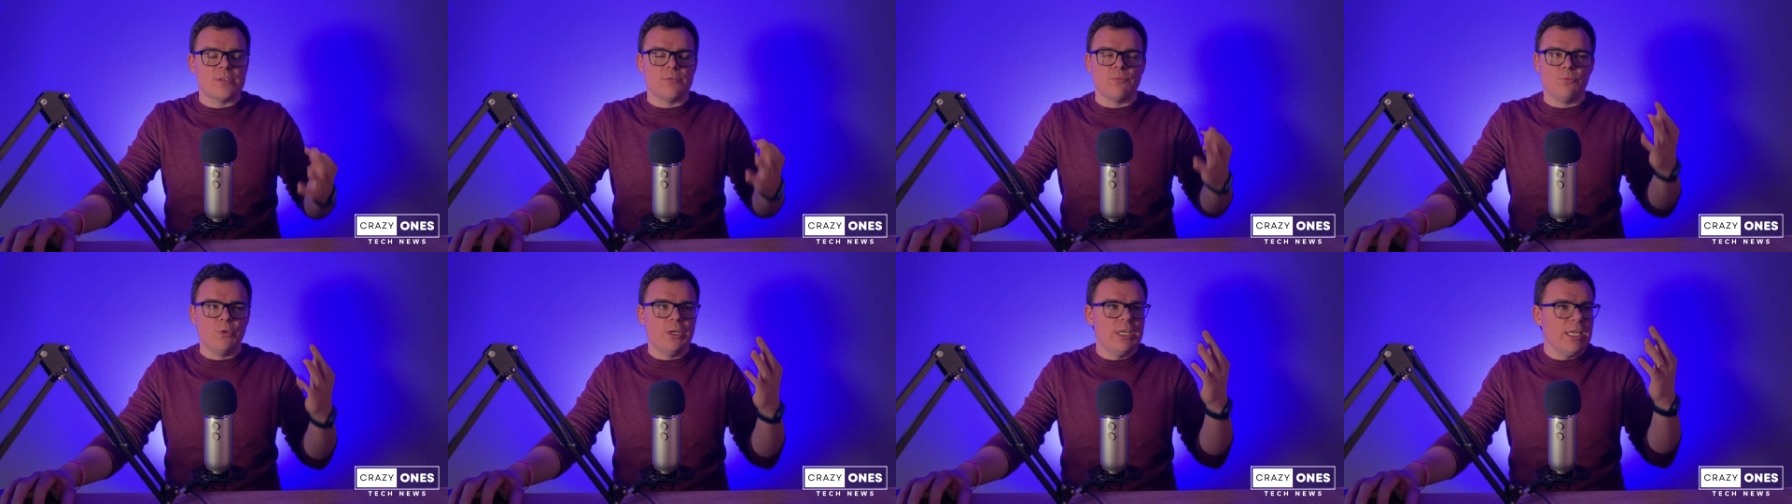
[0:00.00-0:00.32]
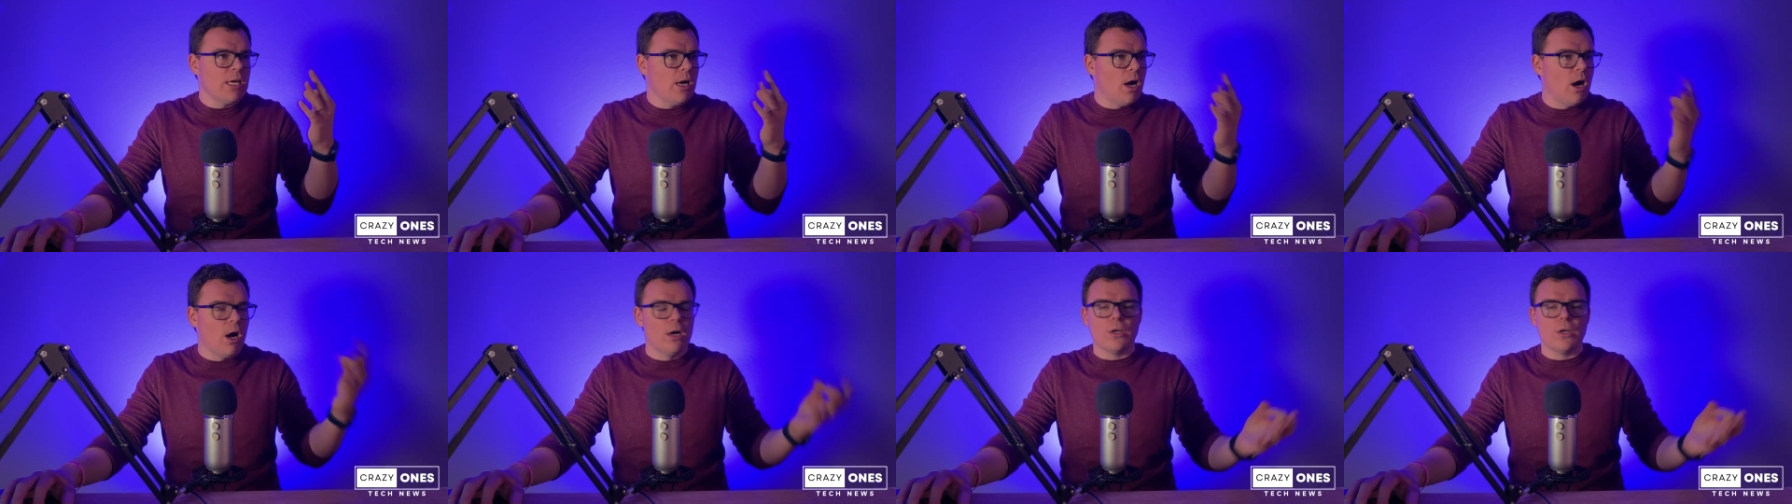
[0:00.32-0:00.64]
reading
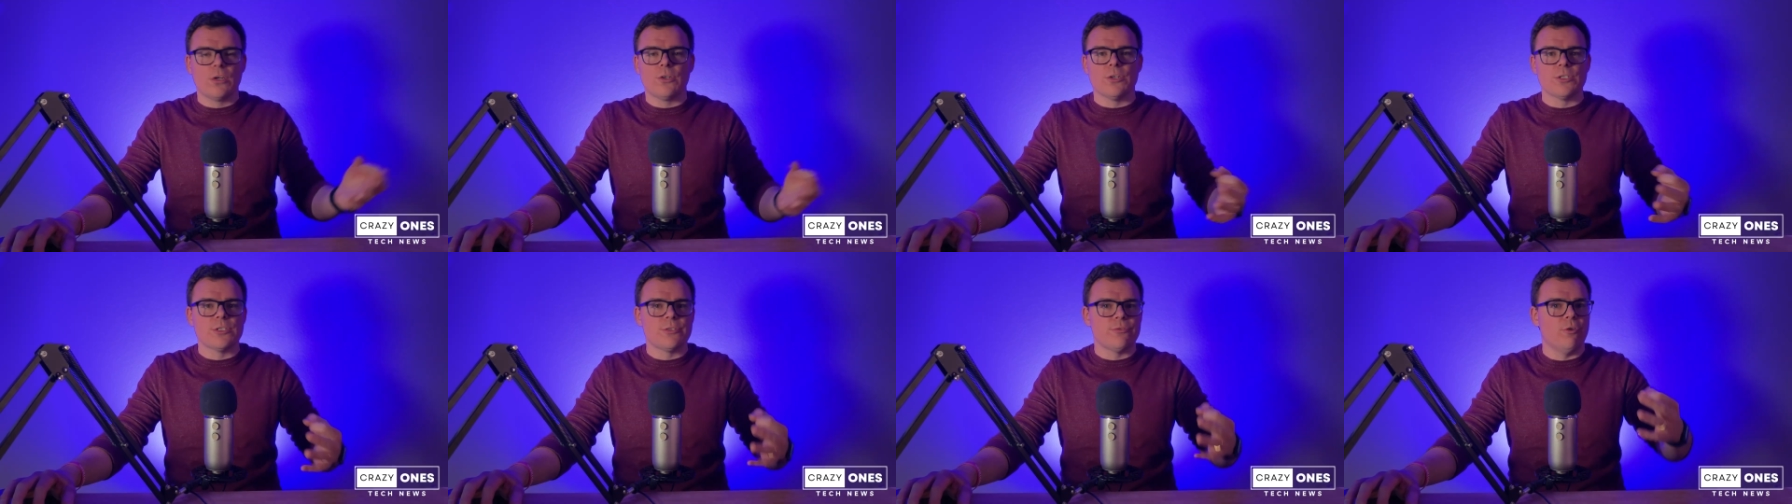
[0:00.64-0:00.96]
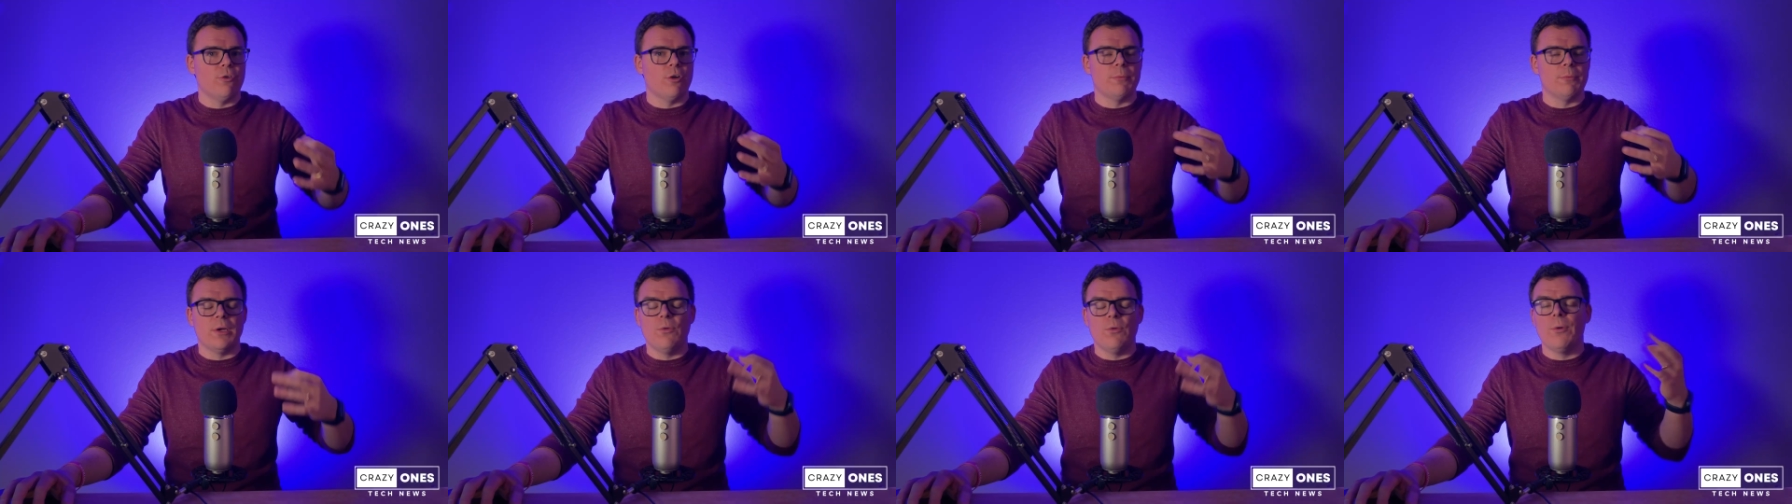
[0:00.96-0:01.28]
articles
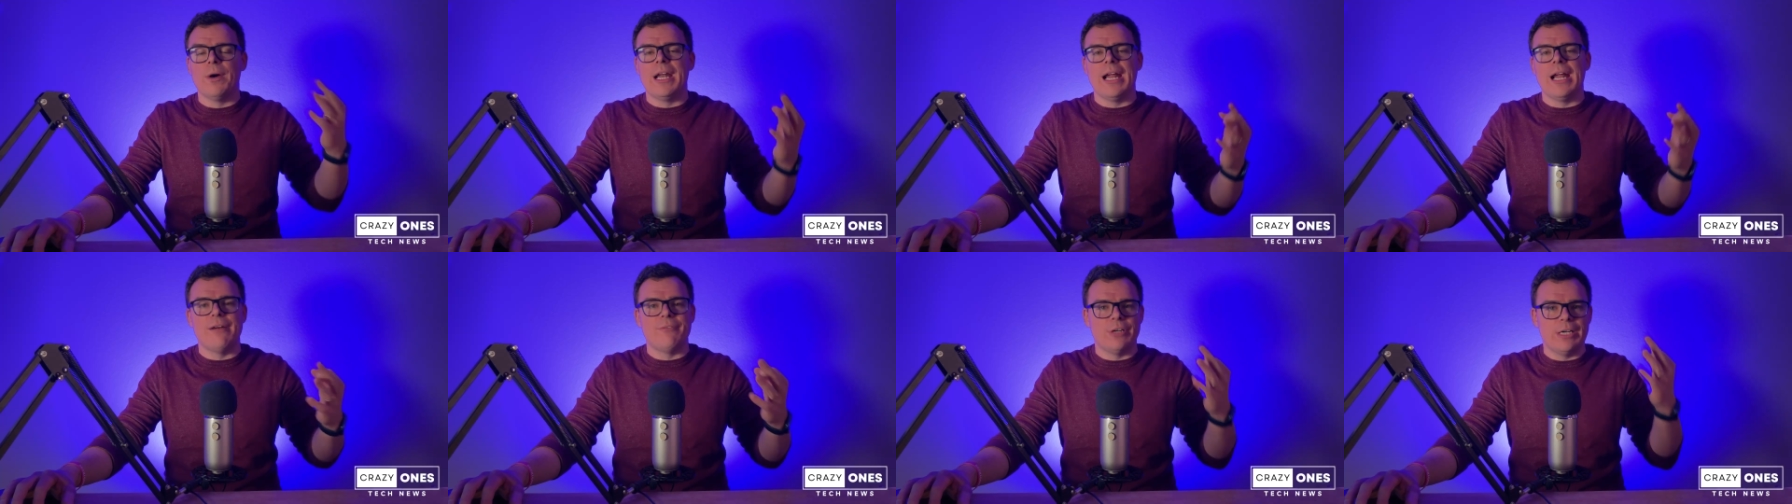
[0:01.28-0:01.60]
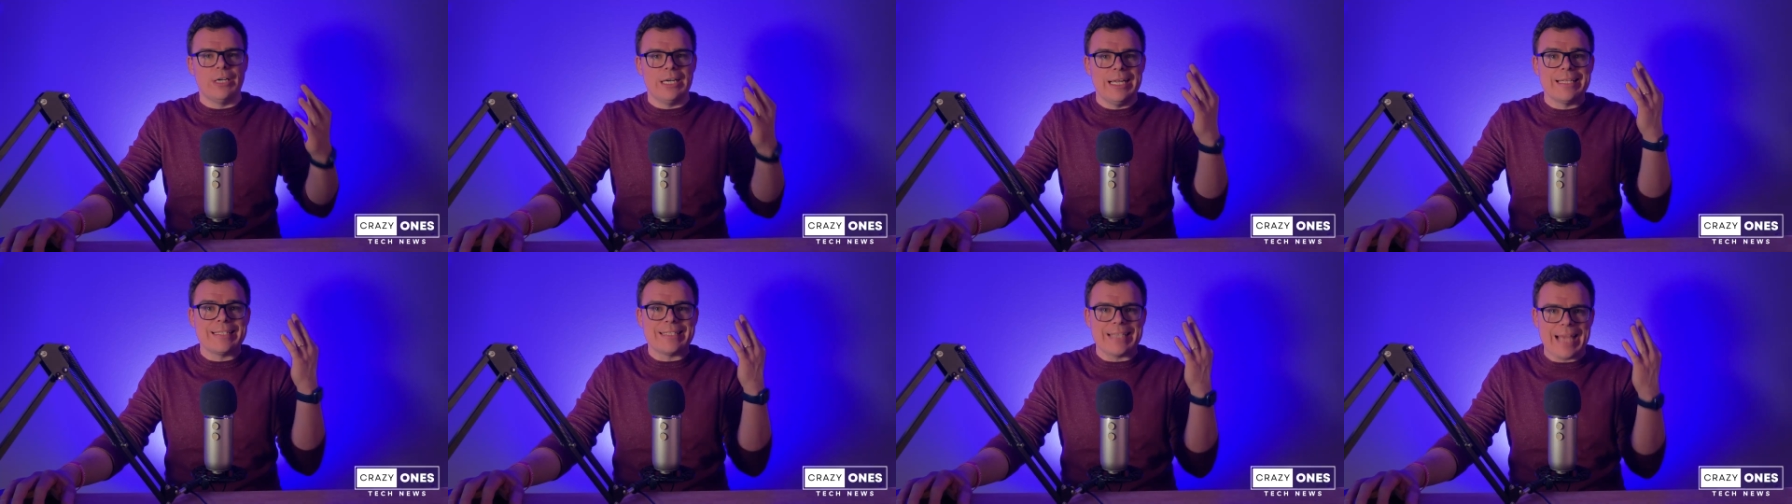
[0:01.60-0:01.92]
for me whatever
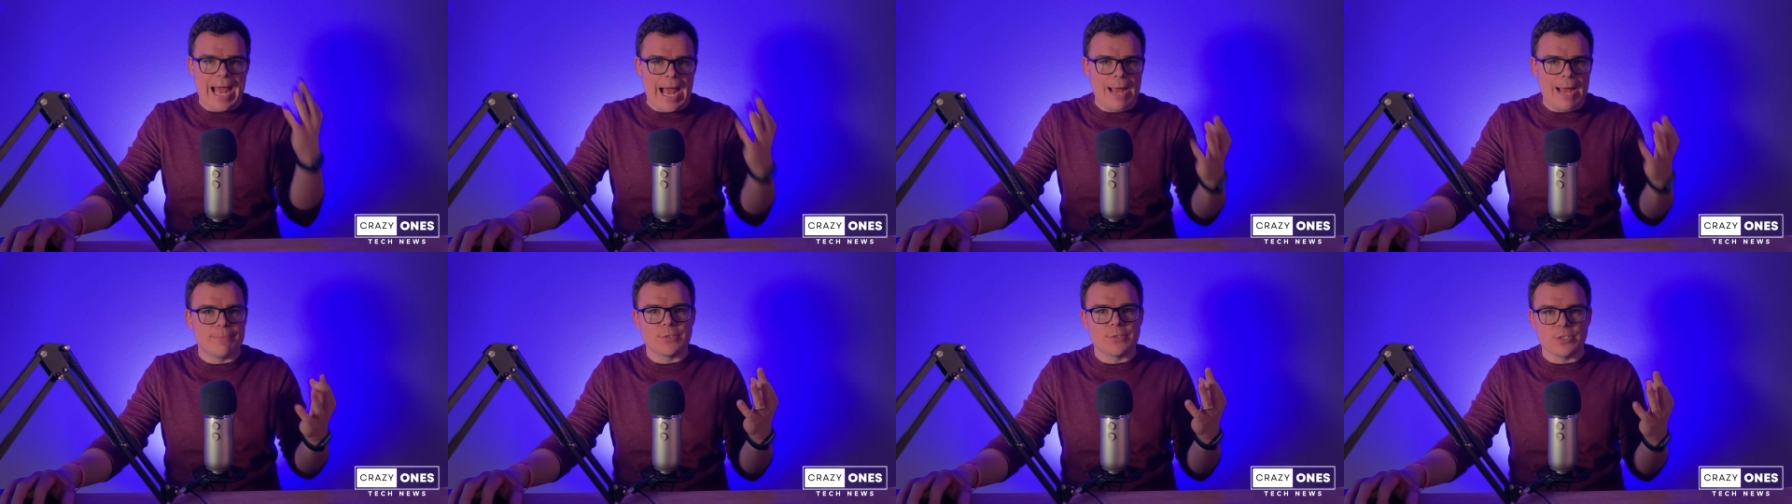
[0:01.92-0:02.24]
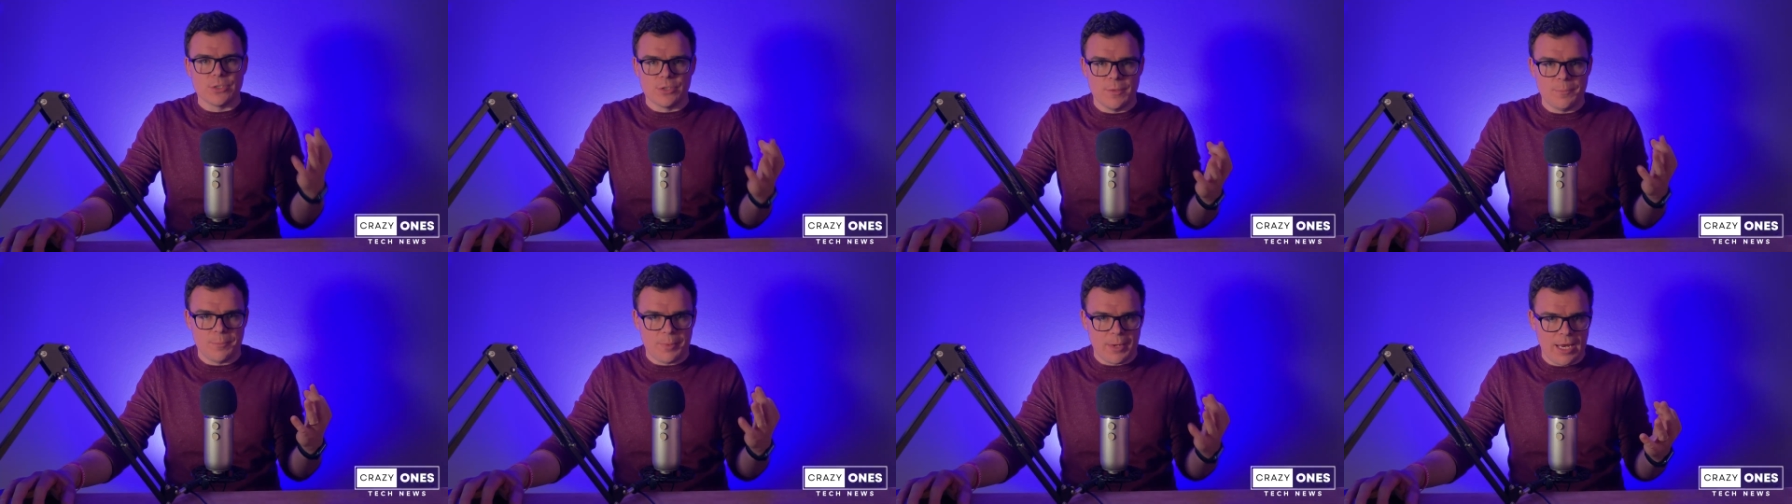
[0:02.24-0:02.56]
it's
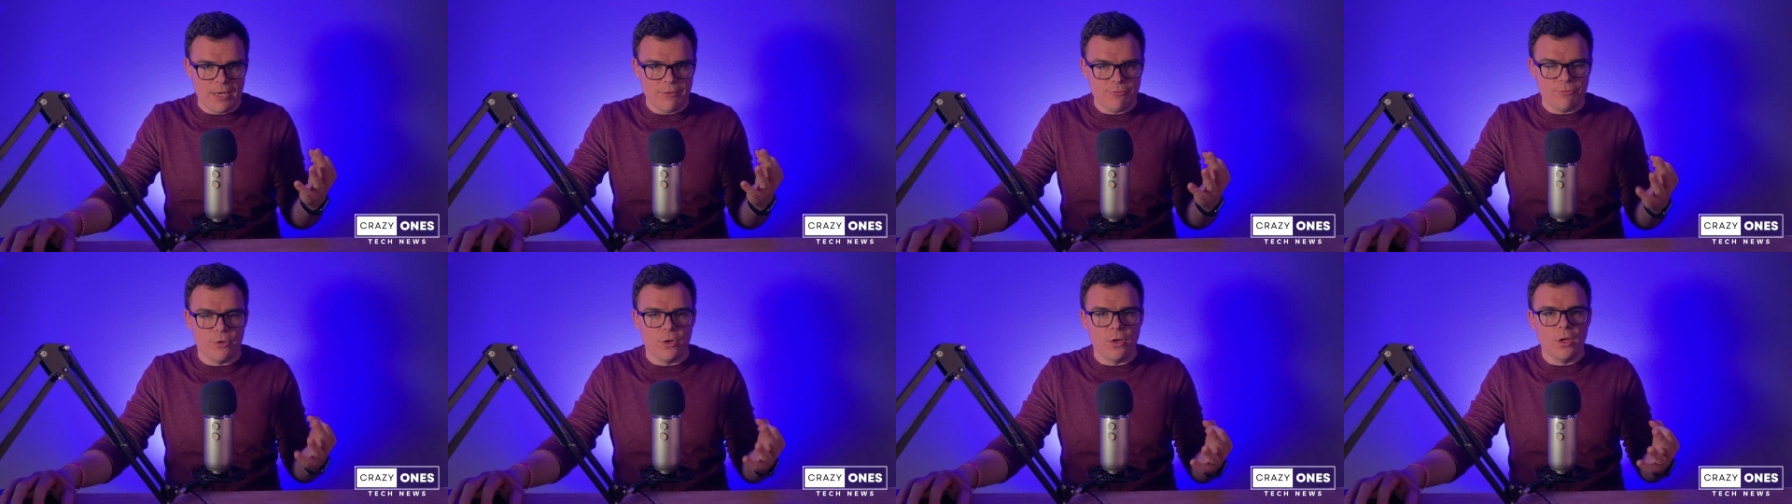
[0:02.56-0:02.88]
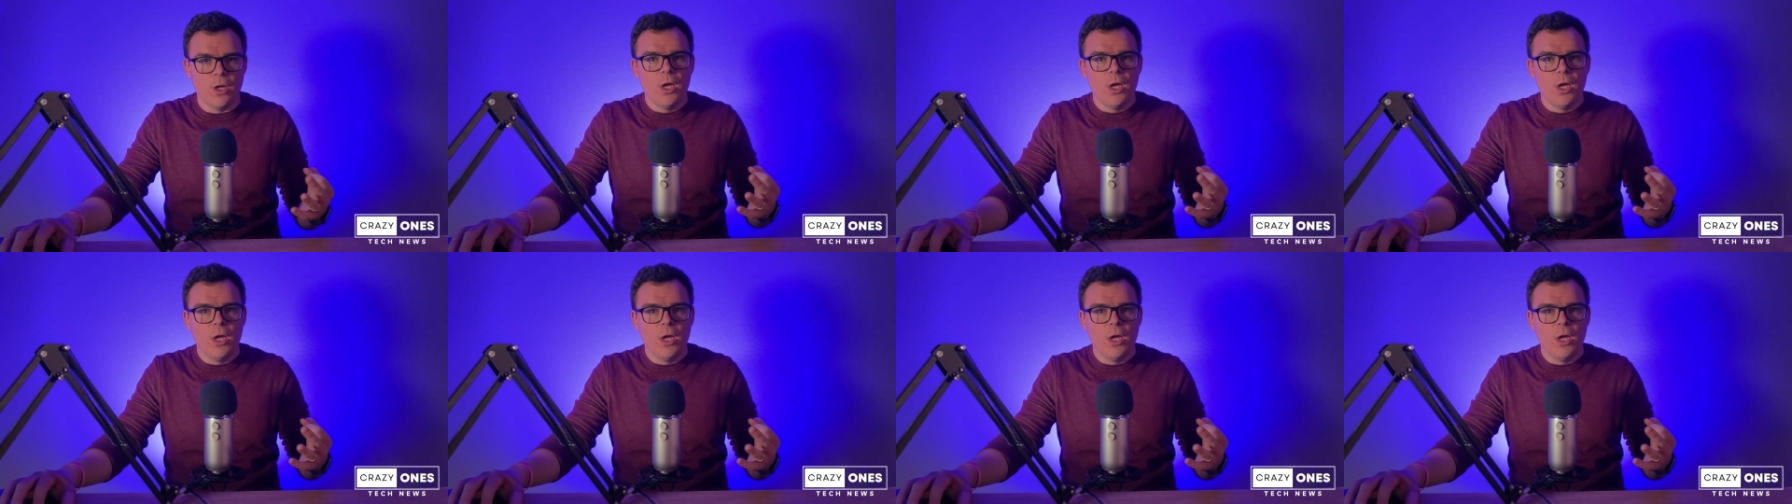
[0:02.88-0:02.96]
absolutely painful